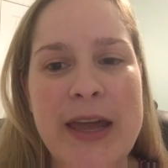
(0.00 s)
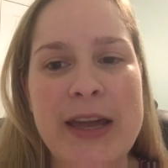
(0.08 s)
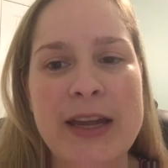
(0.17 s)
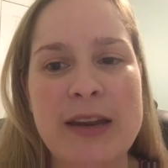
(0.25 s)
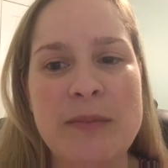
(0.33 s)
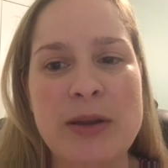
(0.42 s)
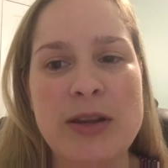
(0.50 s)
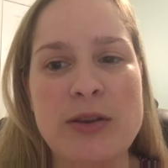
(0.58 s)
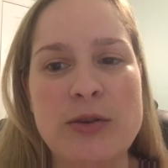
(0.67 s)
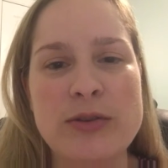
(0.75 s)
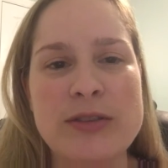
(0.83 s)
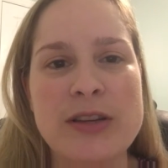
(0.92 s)
It can be
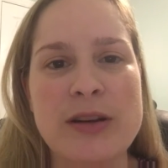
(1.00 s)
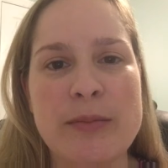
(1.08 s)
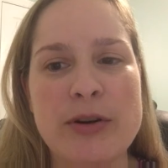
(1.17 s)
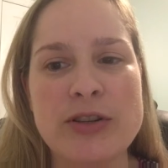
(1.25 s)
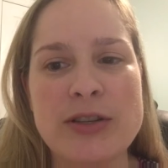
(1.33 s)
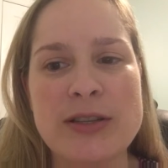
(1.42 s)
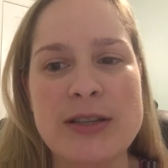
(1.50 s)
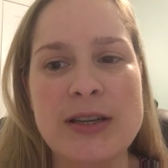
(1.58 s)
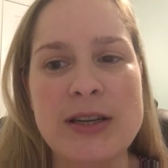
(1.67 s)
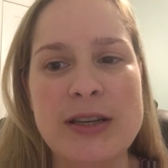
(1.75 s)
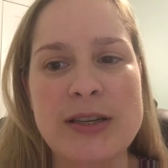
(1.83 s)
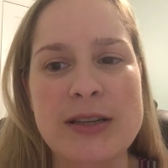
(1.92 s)
used in
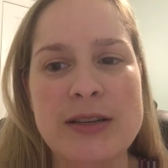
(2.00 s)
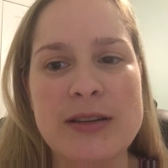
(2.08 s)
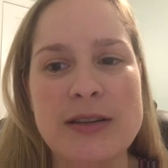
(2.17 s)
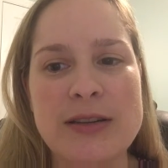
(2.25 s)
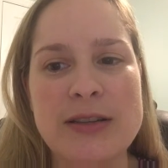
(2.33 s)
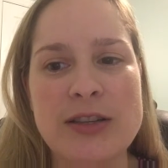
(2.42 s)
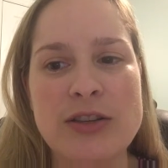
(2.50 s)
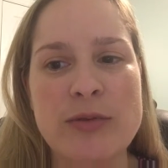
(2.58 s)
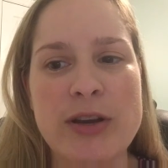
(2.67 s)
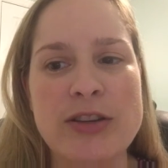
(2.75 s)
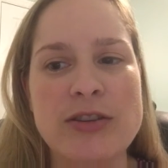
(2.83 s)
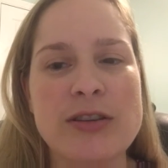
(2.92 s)
emergency
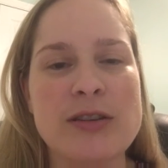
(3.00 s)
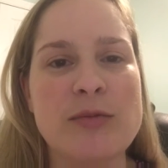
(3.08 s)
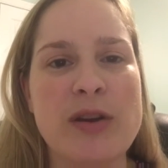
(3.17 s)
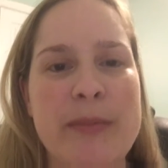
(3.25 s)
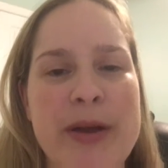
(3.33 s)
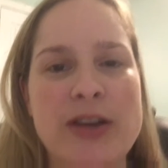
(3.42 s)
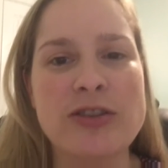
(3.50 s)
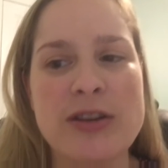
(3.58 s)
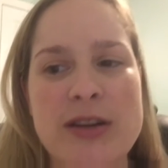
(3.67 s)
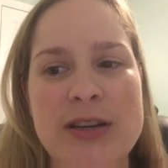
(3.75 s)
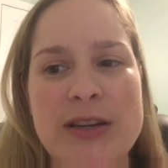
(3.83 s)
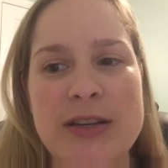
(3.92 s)
situations when a
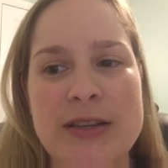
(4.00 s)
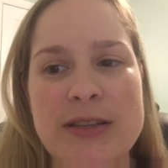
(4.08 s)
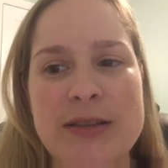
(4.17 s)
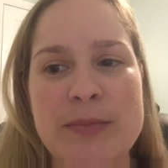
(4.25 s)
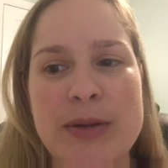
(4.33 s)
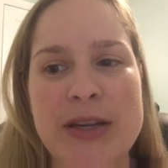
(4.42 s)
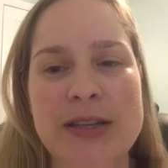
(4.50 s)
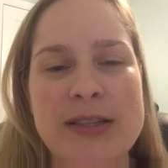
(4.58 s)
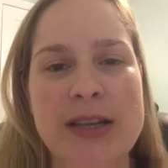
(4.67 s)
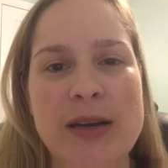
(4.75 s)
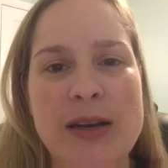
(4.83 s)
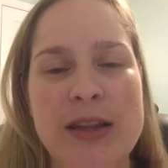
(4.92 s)
patient is being
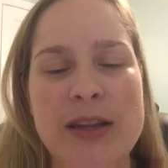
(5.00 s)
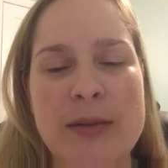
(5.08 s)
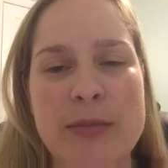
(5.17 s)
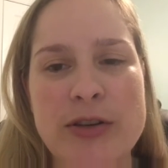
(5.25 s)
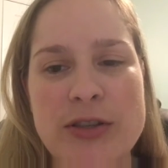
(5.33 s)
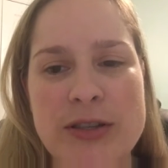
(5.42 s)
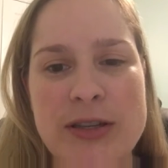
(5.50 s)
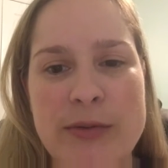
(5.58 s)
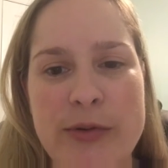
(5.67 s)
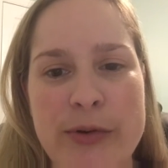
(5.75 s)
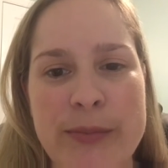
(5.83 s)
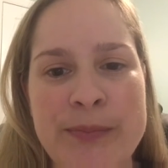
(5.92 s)
seen in the emergency
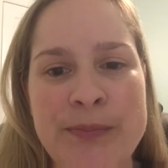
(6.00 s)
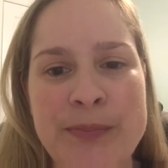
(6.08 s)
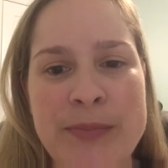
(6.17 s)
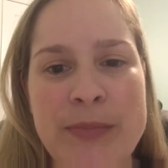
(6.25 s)
room,